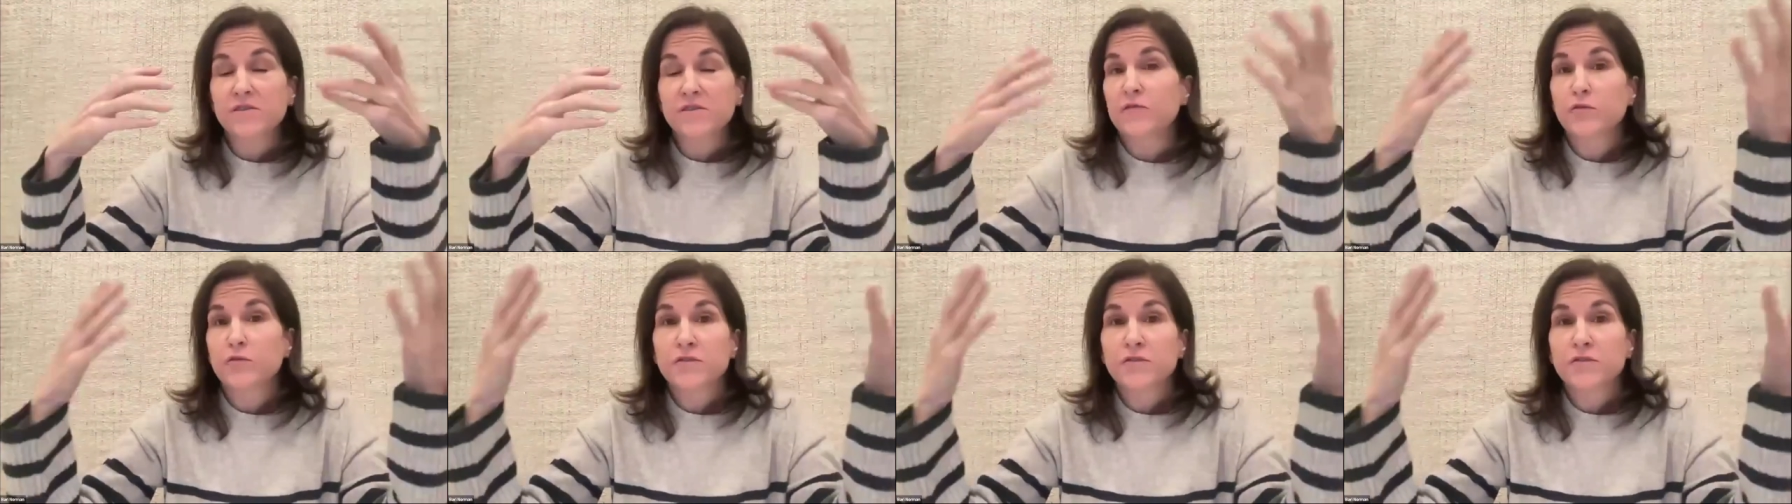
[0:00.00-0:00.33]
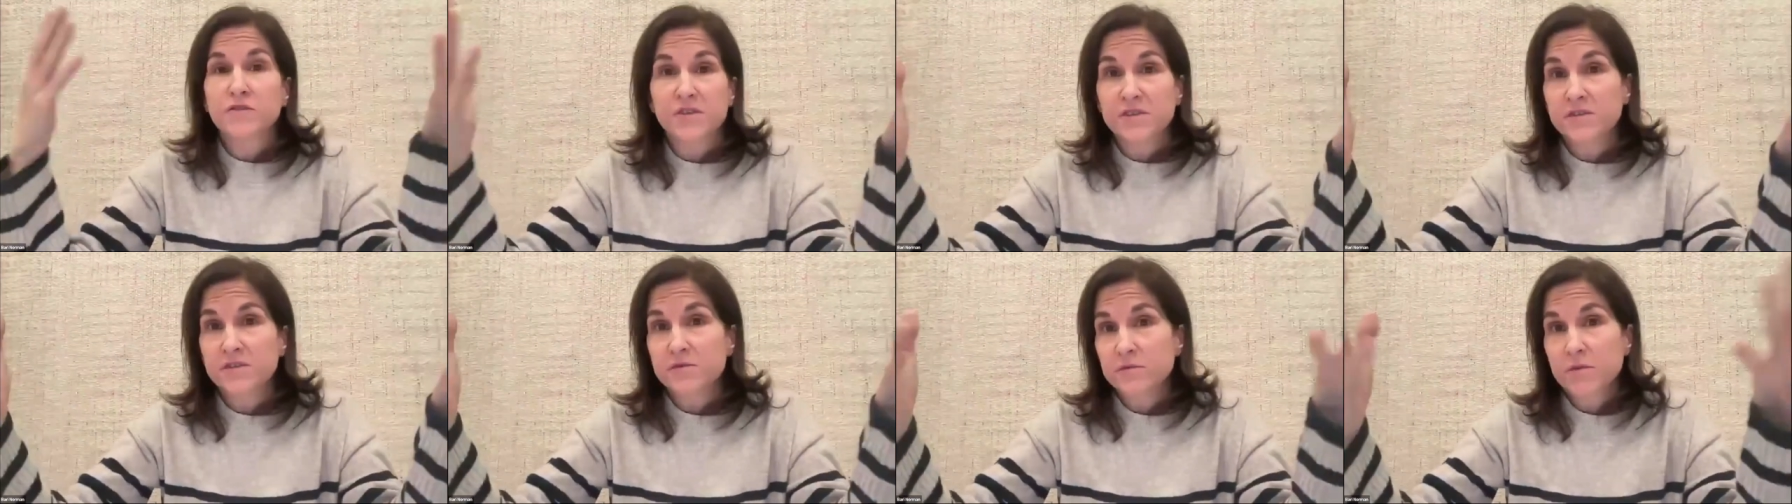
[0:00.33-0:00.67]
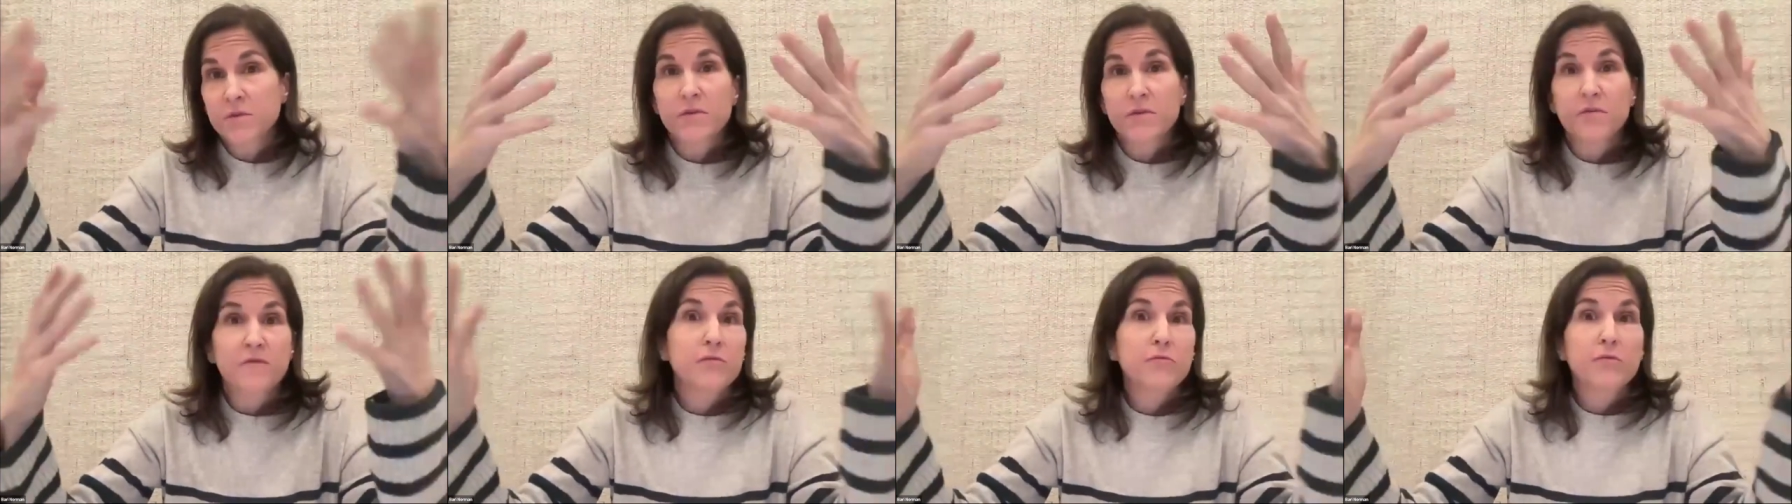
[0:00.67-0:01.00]
versus
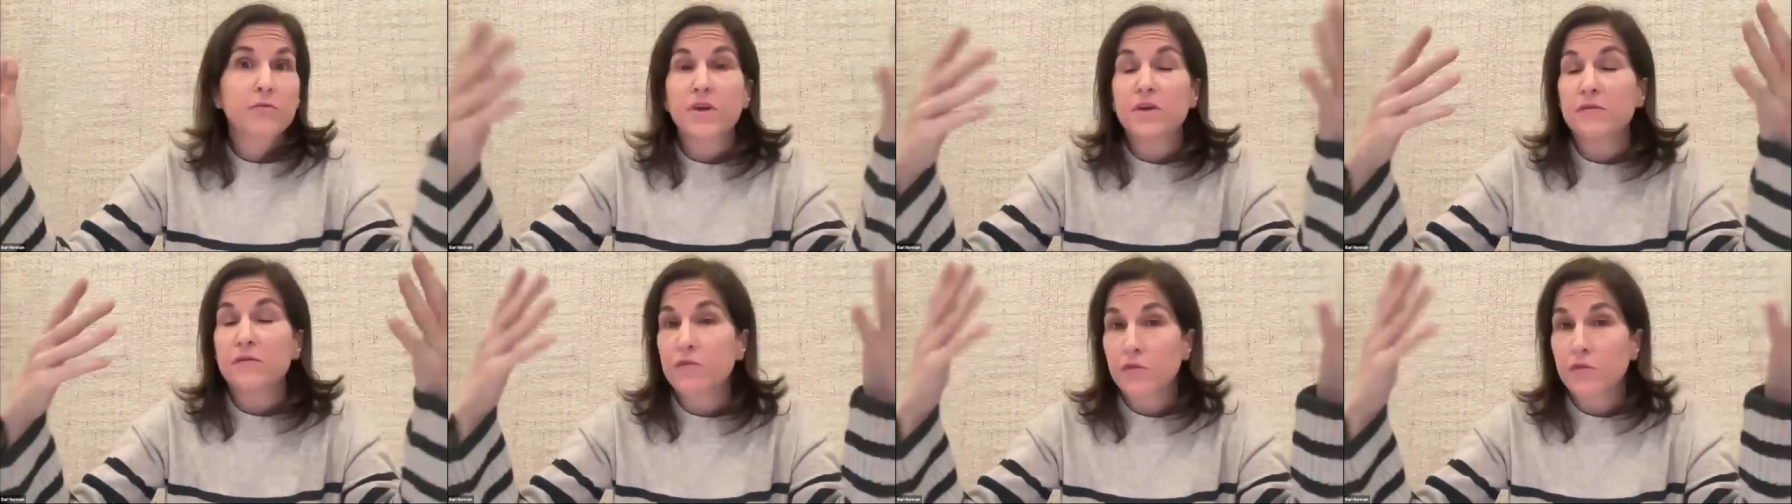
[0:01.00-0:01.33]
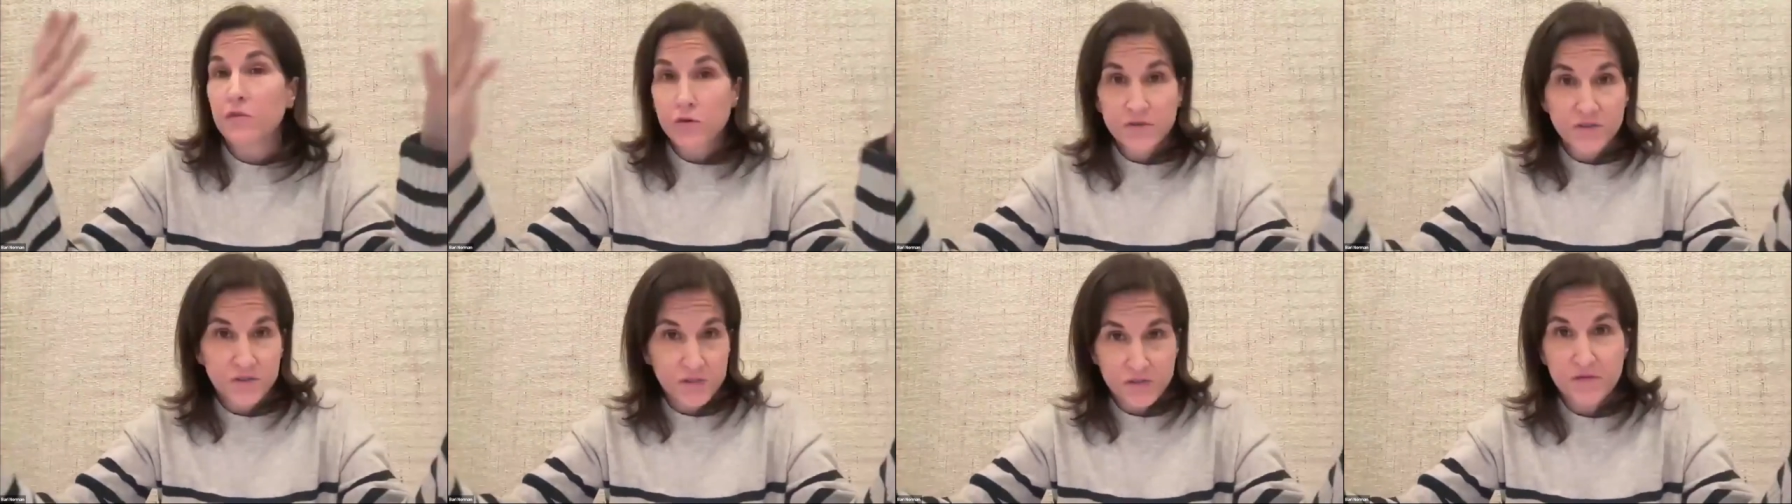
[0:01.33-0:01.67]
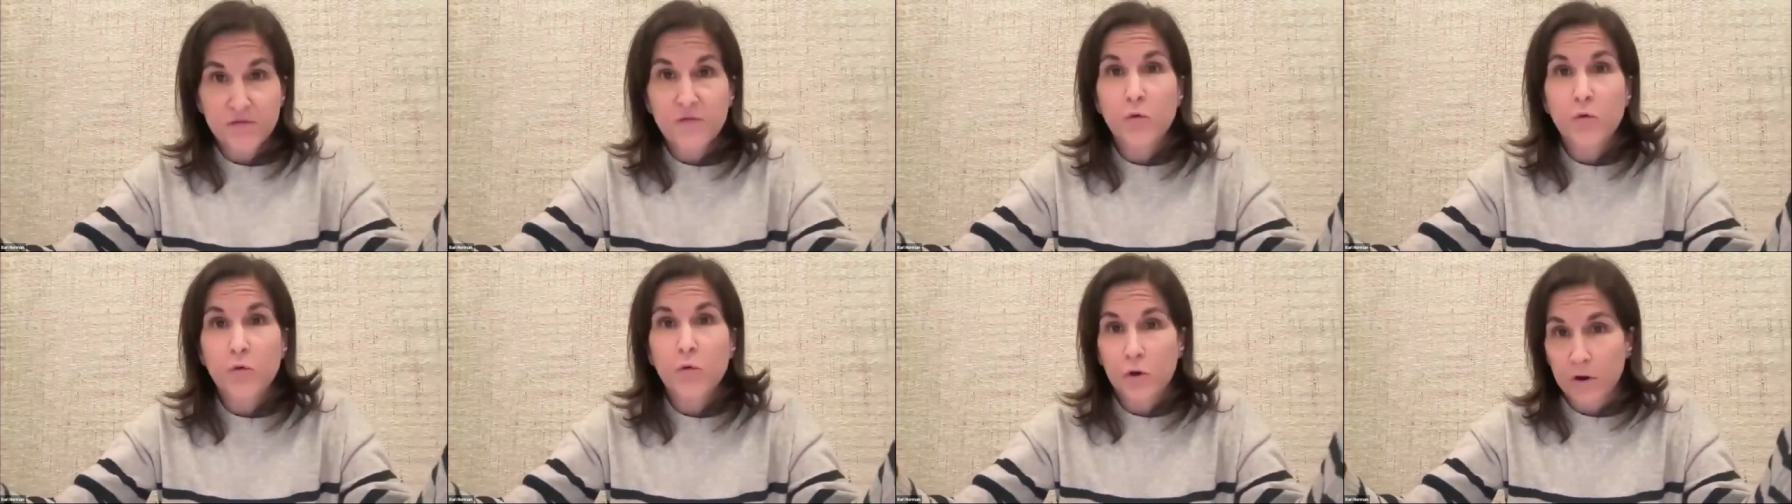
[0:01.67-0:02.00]
3 versus
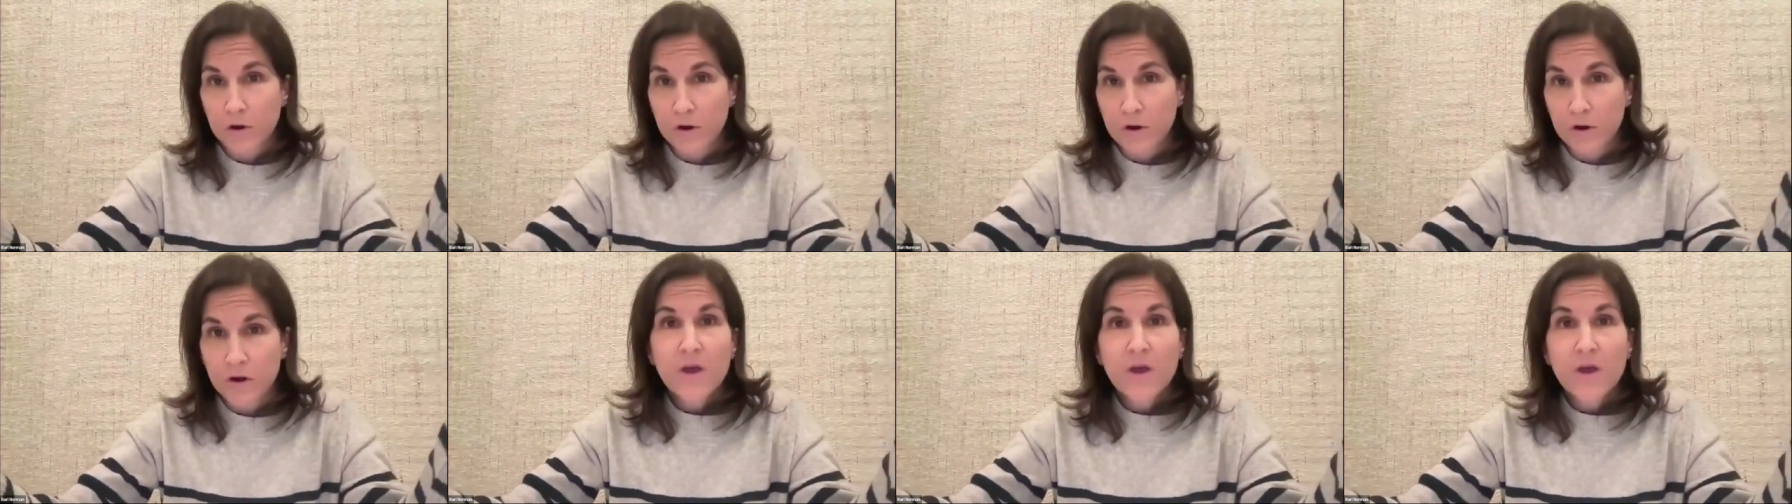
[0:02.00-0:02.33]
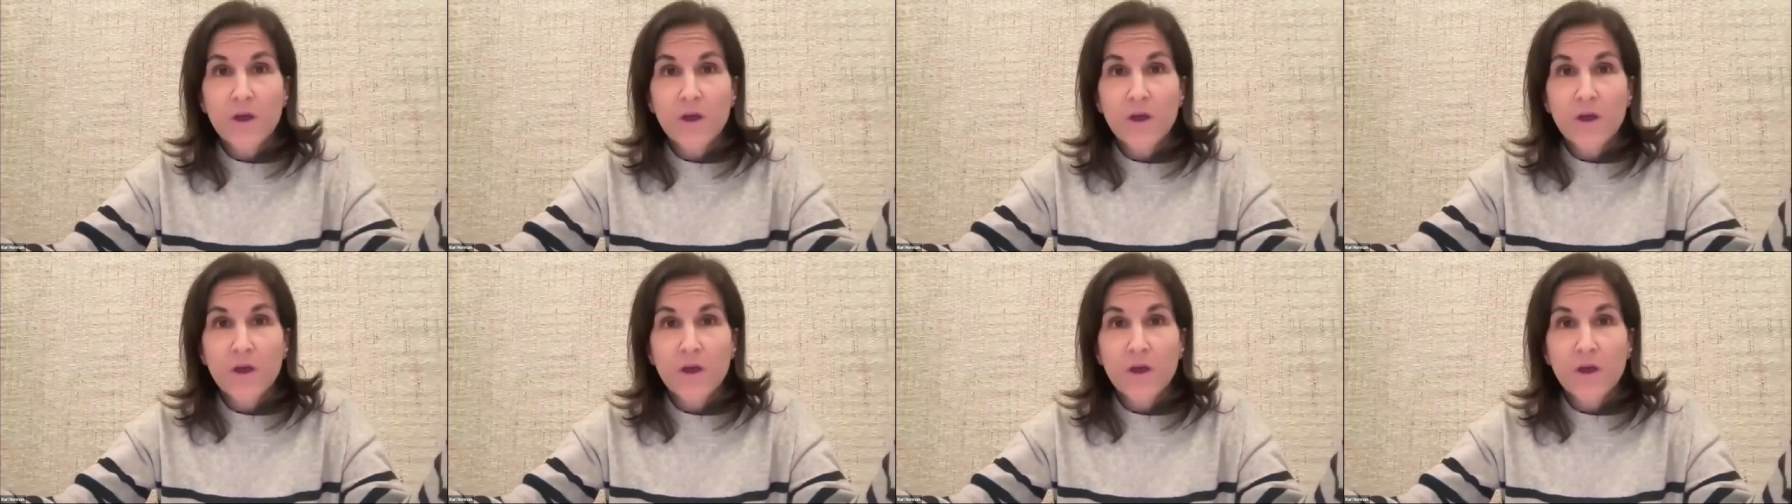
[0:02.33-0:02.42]
4.